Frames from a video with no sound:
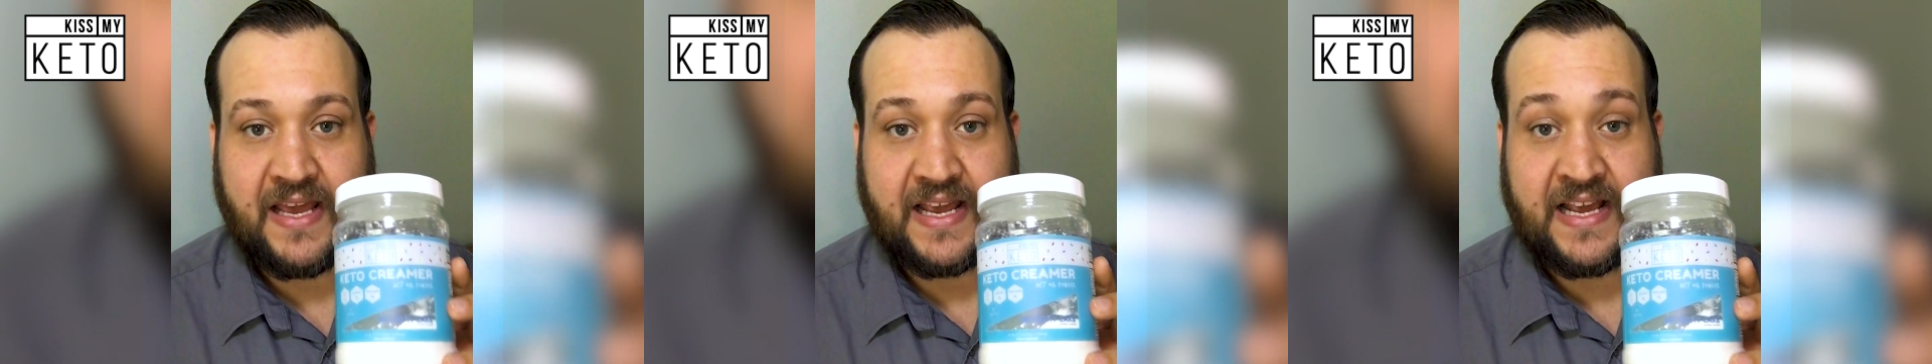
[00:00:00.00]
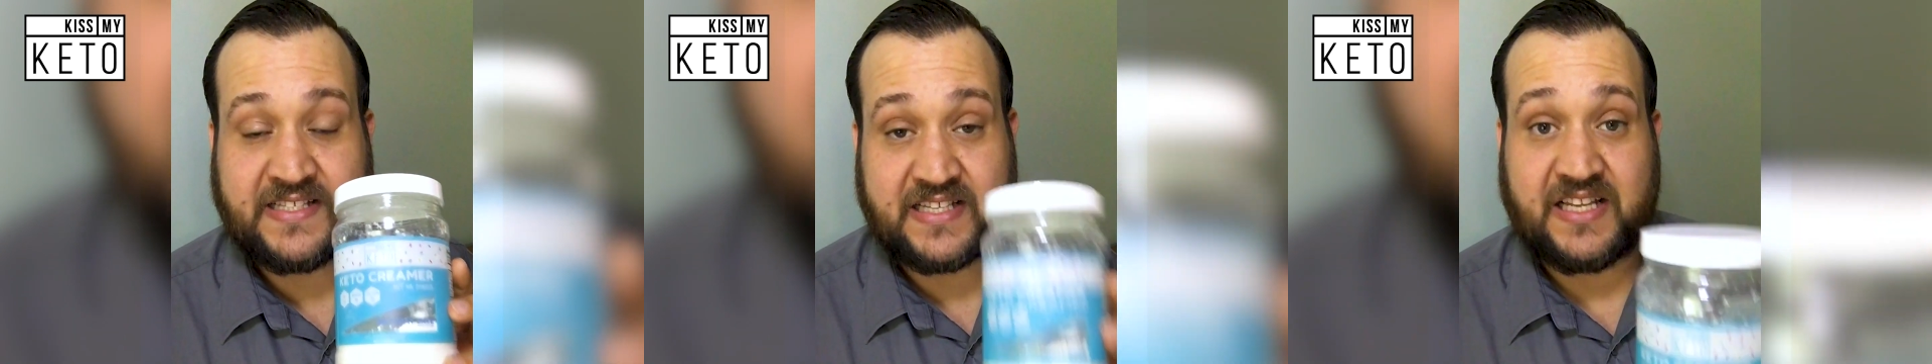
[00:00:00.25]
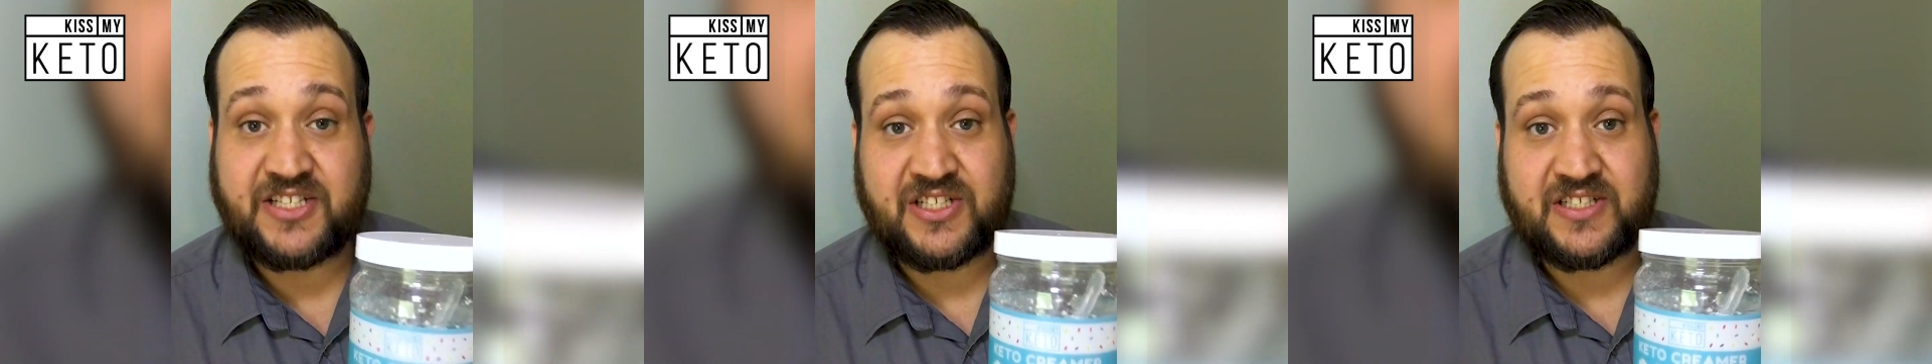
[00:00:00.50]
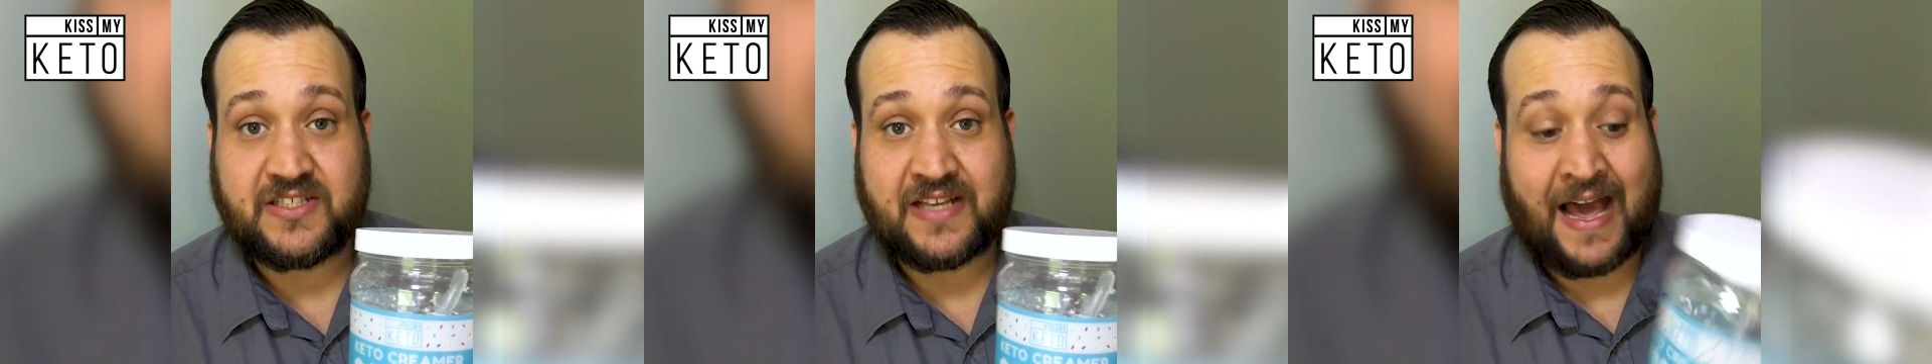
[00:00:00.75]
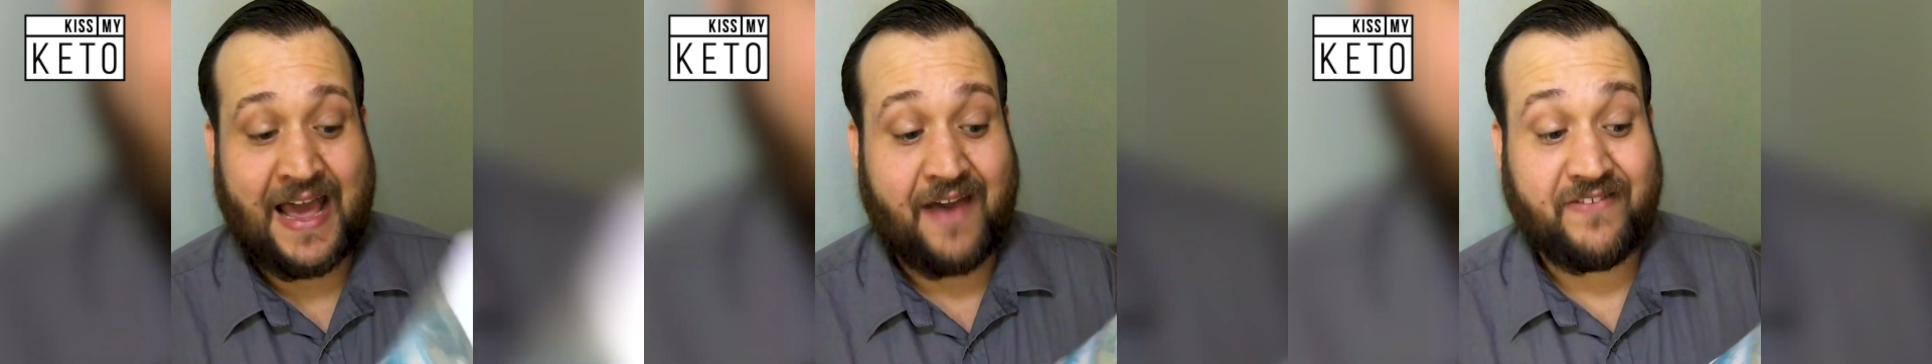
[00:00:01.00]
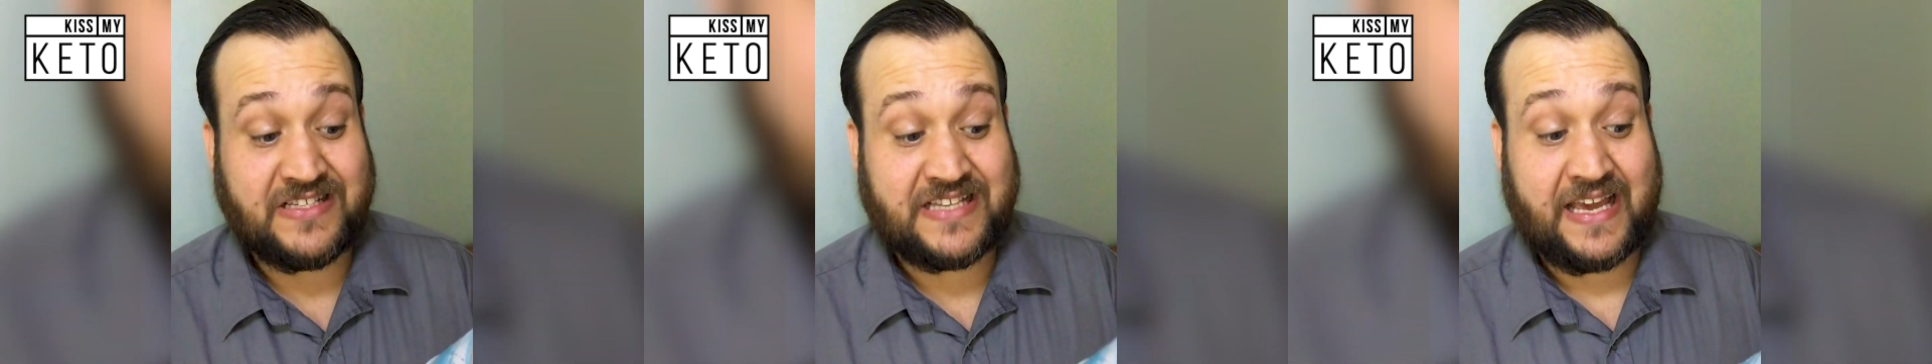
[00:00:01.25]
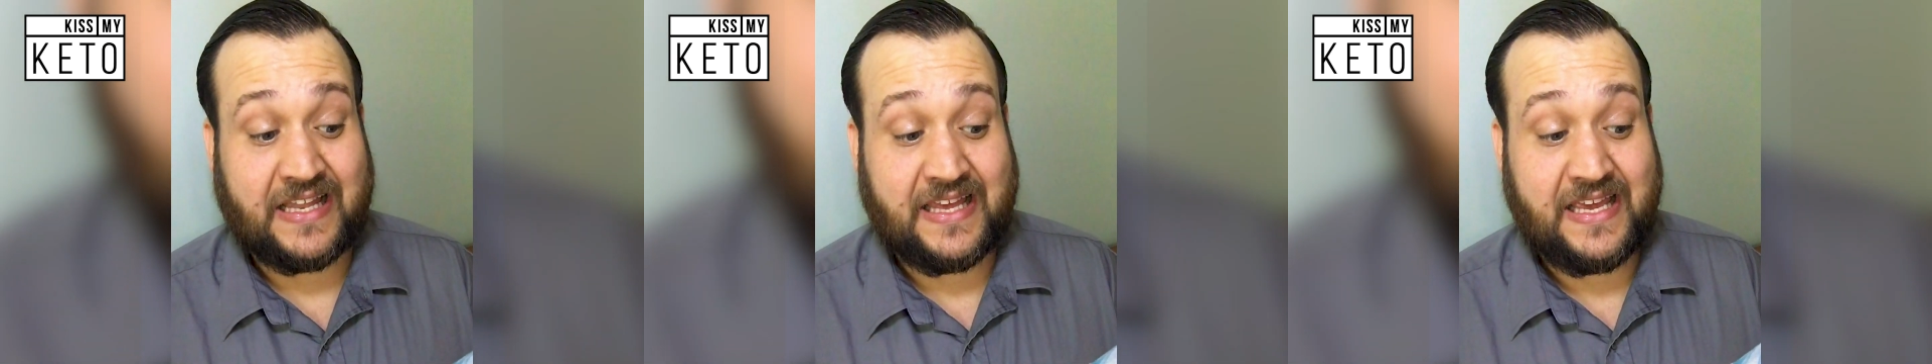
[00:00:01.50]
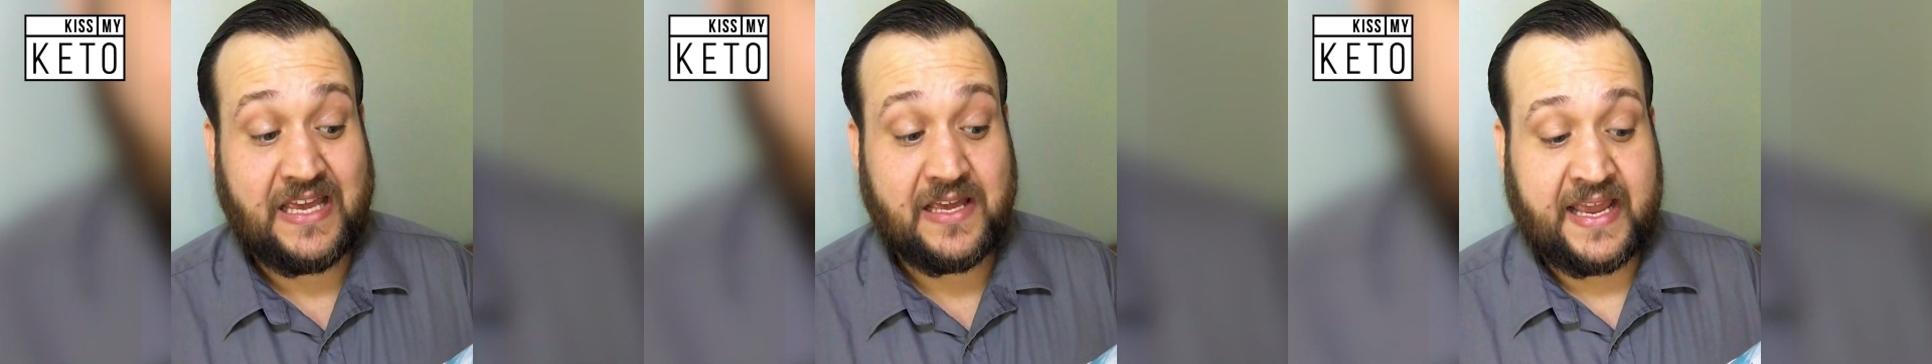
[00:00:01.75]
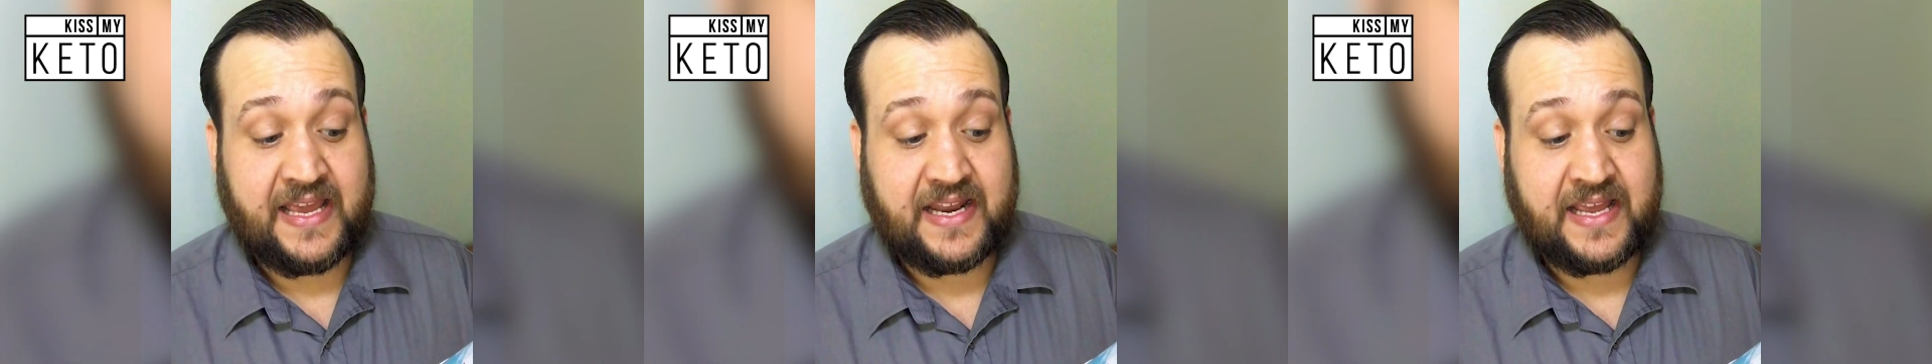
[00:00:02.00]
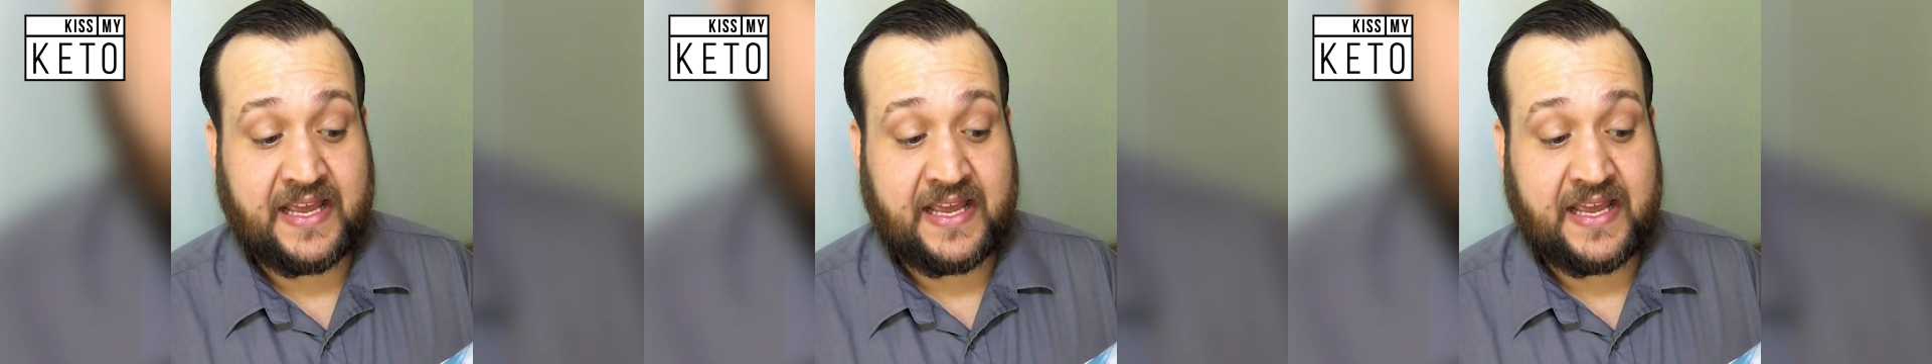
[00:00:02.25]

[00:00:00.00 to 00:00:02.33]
It's delicious. I have it daily. It